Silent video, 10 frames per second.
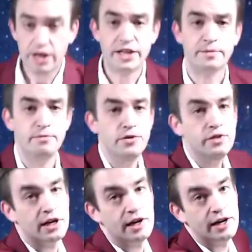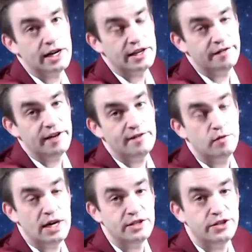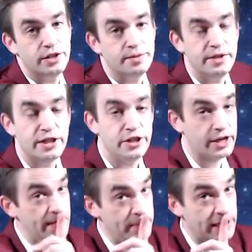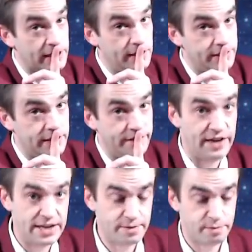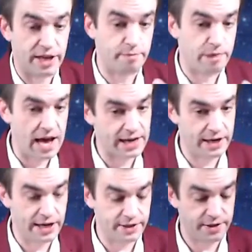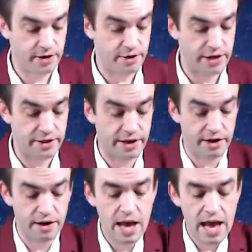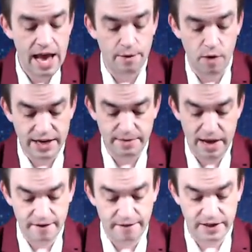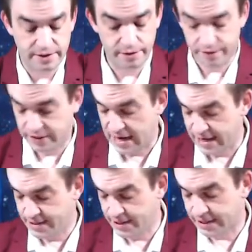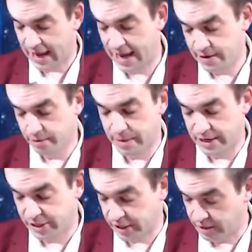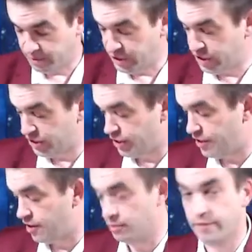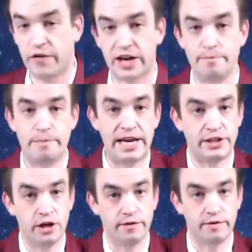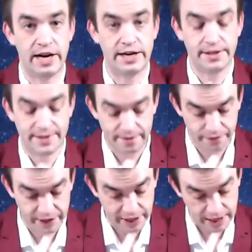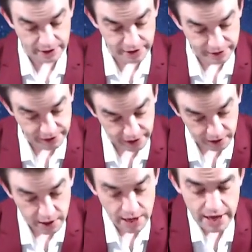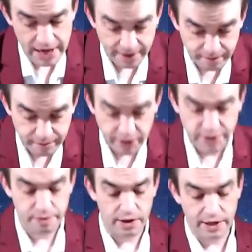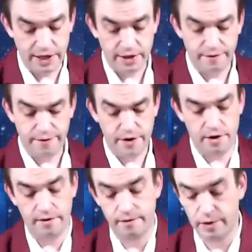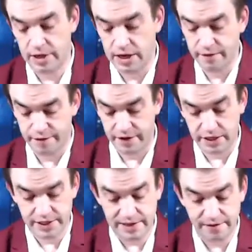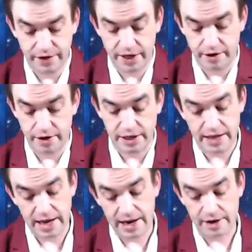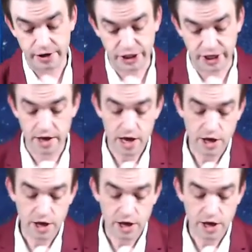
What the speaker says: This moon card onto the Five of Wands shows me that you're keeping it close to the vest, like pocket aces underneath there, and wanting to manifest. So if it ties to this candle magic of the magician here with freaking Beethoven writing the symphony on this here, it does pull in the verb with unfinished symphony underneath that energy.